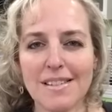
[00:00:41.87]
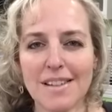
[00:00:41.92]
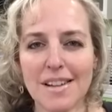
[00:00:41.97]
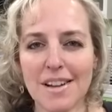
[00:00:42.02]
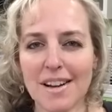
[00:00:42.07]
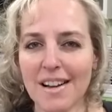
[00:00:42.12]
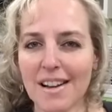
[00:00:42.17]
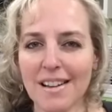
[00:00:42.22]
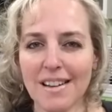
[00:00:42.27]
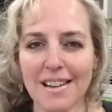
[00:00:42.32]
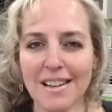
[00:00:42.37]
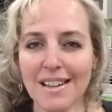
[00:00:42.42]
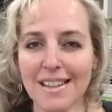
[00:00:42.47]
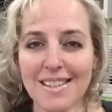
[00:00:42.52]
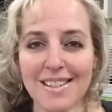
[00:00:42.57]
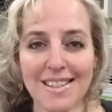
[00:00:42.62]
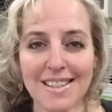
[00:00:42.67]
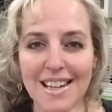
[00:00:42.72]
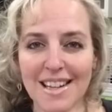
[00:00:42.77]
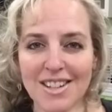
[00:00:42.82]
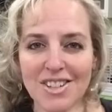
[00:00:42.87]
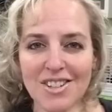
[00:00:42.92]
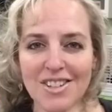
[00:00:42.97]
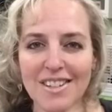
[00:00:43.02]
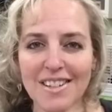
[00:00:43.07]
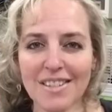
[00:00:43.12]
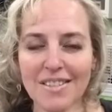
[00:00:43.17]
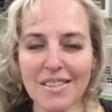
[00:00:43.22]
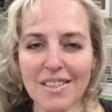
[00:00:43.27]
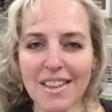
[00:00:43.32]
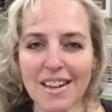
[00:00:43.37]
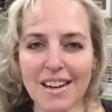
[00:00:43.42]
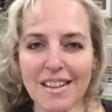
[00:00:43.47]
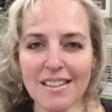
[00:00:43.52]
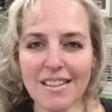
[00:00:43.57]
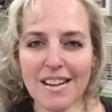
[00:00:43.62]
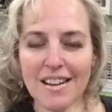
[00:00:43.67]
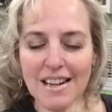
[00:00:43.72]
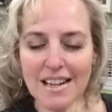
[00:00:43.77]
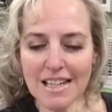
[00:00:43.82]
uh, an extension that I
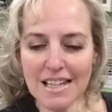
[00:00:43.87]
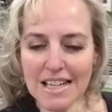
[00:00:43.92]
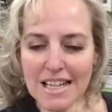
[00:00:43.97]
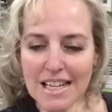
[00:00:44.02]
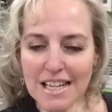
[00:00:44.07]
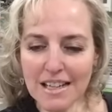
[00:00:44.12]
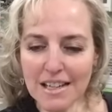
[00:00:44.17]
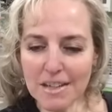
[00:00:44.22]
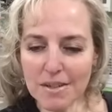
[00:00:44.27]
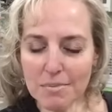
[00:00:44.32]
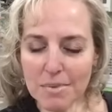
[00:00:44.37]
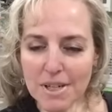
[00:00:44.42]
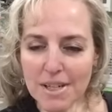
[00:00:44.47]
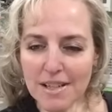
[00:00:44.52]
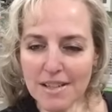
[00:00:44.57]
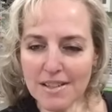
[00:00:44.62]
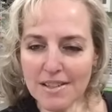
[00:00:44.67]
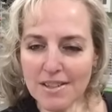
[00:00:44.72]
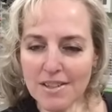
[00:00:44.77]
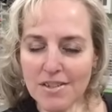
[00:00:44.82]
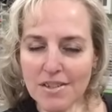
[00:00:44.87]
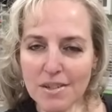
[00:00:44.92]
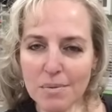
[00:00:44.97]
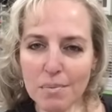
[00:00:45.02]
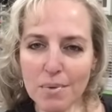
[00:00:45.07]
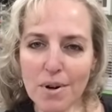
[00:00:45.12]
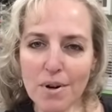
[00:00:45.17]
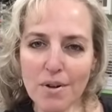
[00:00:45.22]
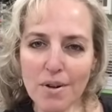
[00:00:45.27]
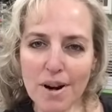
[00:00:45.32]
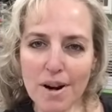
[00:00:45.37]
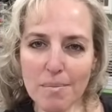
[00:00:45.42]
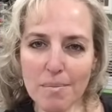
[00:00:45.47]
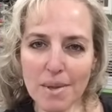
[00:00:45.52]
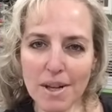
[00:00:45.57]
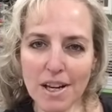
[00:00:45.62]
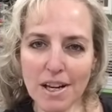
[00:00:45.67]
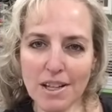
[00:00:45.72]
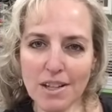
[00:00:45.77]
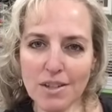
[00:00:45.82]
thought I needed because there's a program
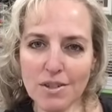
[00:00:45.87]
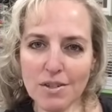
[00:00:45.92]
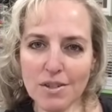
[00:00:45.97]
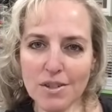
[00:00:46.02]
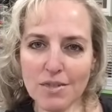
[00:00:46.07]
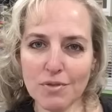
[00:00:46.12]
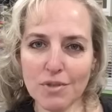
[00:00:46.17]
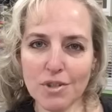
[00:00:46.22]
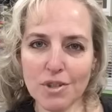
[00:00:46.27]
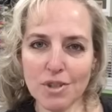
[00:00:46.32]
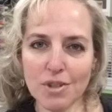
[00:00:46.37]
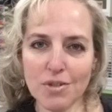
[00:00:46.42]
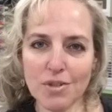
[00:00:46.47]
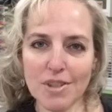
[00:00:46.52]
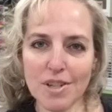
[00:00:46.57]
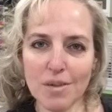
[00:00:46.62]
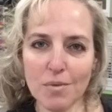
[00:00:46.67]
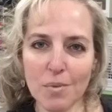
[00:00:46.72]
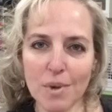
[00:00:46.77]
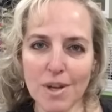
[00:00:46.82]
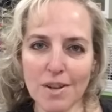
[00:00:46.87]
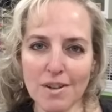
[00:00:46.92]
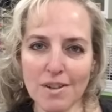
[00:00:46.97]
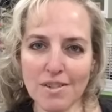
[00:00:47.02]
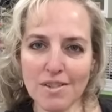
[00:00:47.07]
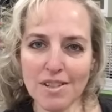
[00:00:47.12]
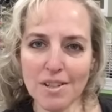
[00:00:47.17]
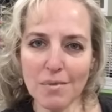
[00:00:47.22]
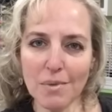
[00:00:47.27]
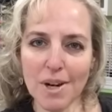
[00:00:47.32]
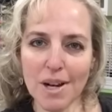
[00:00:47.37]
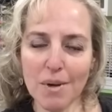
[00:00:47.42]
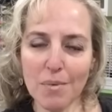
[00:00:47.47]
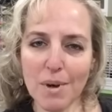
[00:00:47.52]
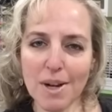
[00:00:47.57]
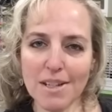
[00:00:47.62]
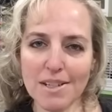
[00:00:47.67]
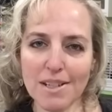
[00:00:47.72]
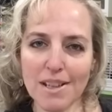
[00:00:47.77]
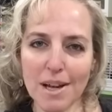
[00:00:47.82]
that I use for choosing winners. And when I
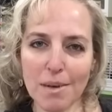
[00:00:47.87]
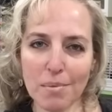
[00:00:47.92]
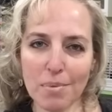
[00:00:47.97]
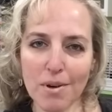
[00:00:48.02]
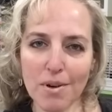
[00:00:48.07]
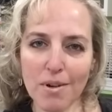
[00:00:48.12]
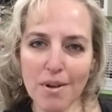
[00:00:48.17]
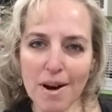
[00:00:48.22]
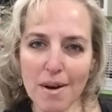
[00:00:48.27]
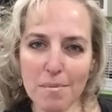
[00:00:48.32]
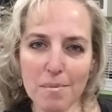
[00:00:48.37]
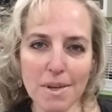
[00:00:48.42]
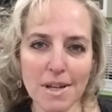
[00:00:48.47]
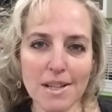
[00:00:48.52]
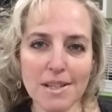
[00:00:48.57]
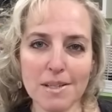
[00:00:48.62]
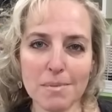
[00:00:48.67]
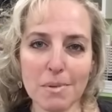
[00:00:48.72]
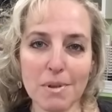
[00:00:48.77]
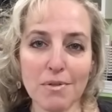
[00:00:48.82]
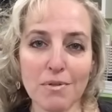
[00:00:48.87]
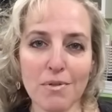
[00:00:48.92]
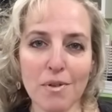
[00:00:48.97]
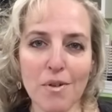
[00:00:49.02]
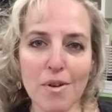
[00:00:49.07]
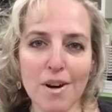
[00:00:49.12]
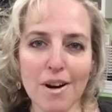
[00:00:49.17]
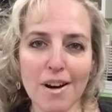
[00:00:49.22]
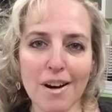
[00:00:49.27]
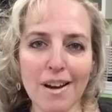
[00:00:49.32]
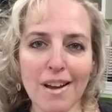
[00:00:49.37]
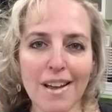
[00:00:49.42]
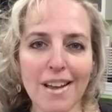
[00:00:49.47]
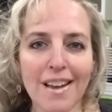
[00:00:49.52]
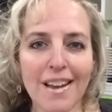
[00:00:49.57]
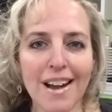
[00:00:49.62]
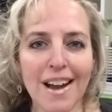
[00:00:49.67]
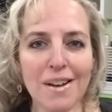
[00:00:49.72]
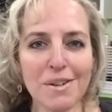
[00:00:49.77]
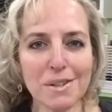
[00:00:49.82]
went to that program minutes before
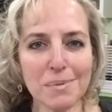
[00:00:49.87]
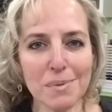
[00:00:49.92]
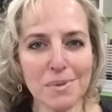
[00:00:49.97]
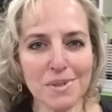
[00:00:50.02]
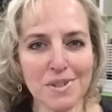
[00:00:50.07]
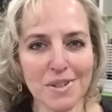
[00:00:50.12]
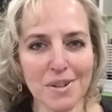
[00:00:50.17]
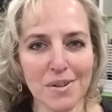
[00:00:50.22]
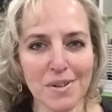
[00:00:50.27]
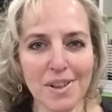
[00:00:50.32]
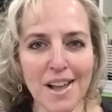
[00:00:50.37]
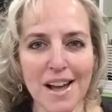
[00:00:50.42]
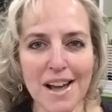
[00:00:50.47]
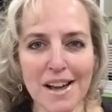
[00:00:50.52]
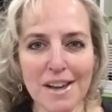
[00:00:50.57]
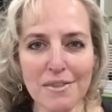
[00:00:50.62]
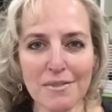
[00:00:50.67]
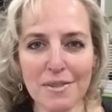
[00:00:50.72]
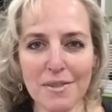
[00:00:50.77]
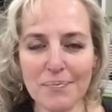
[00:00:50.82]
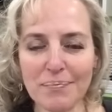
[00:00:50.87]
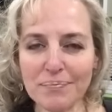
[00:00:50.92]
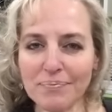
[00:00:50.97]
I was supposed to go live,